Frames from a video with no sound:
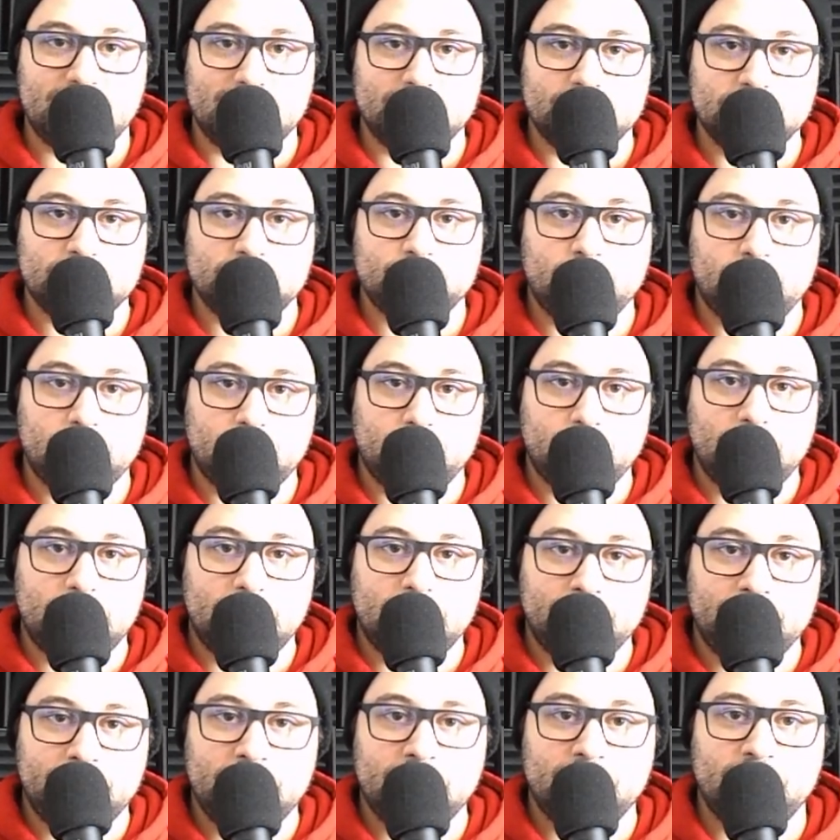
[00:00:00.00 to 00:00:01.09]
I'm just trying to create
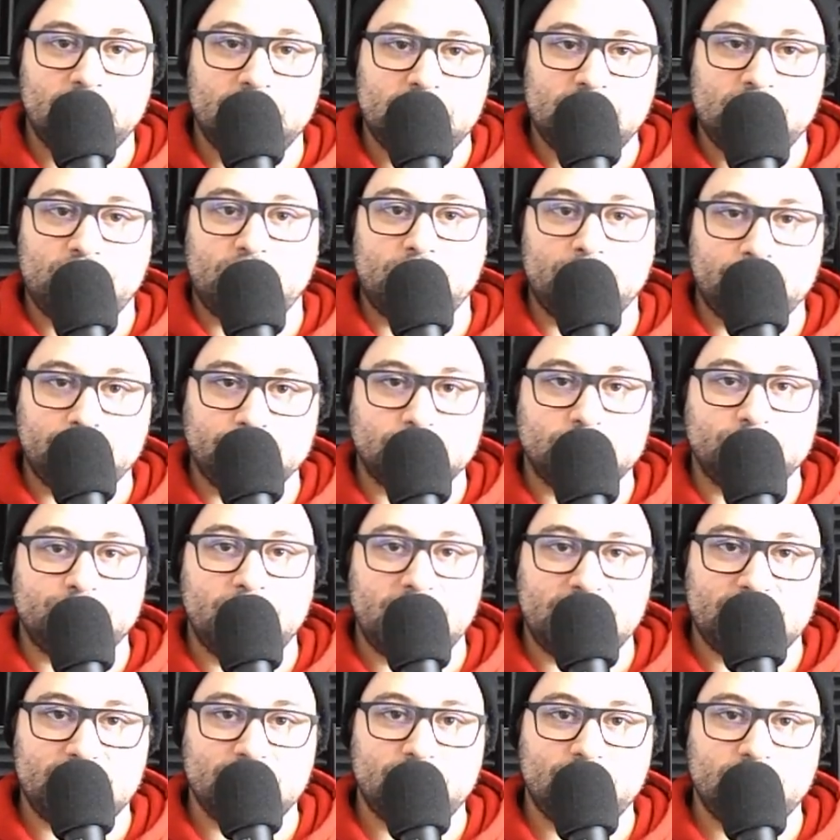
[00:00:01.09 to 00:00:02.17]
a bit of a different
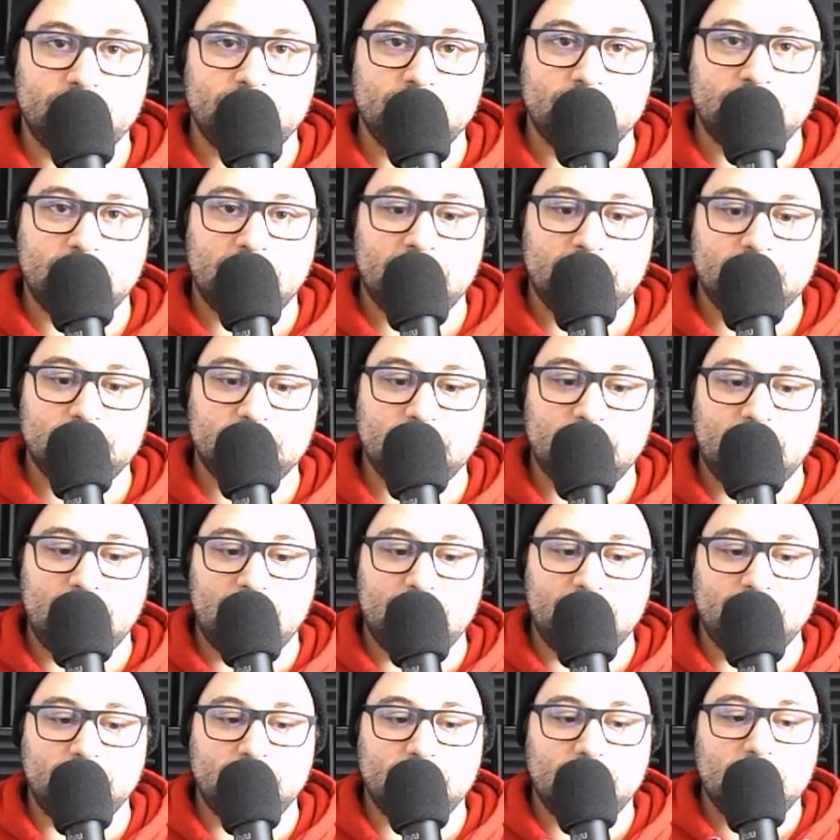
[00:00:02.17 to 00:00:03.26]
perspective for you guys,
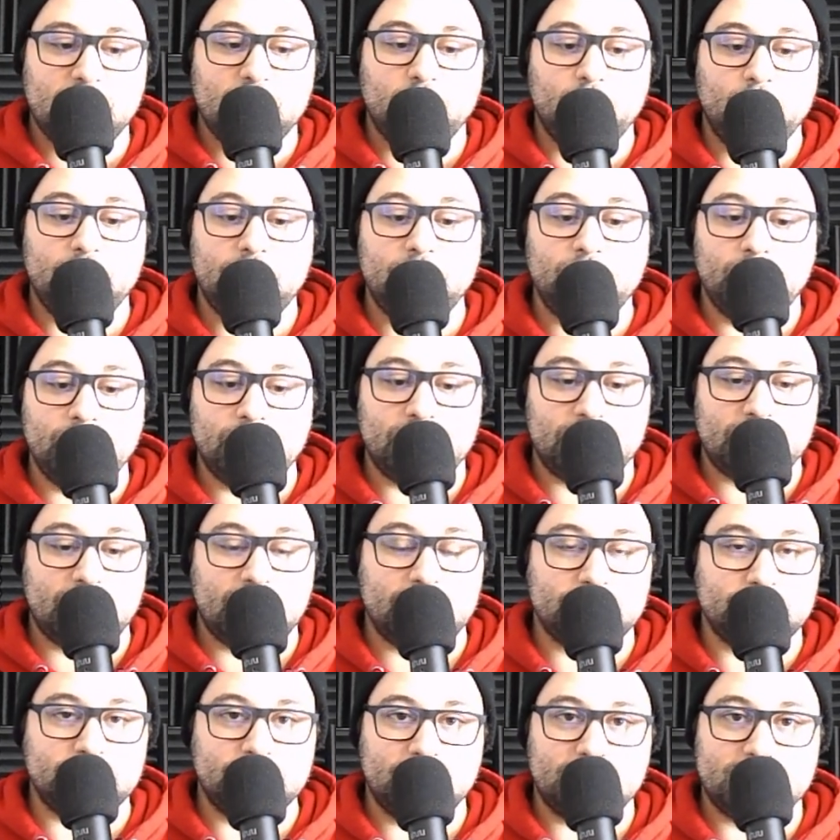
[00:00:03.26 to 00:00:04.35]
and we will
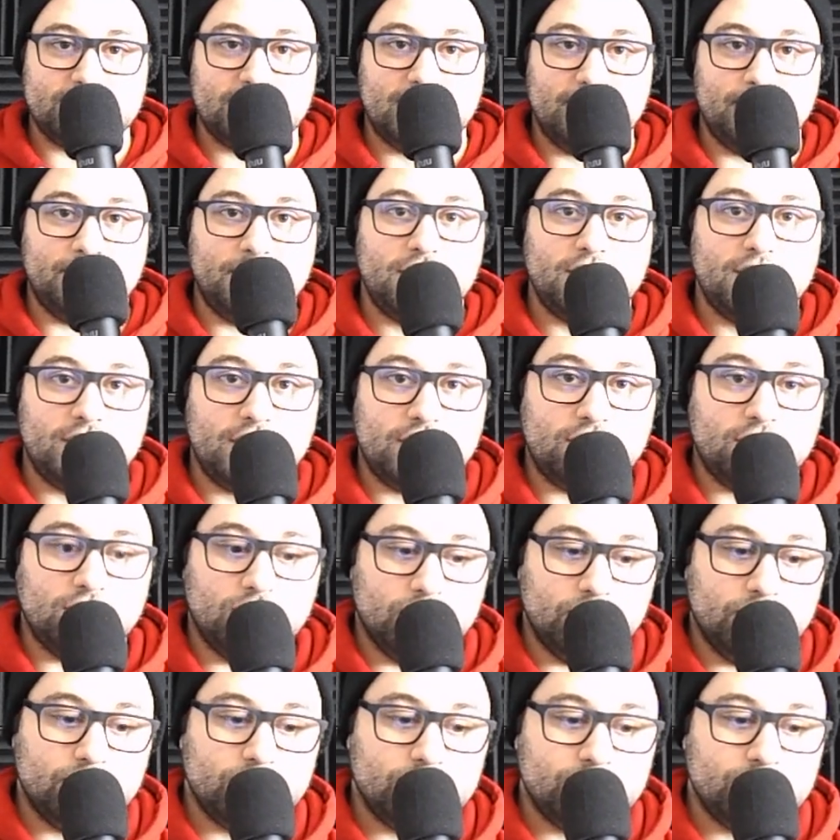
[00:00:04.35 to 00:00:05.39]
catch you next time. Thank you.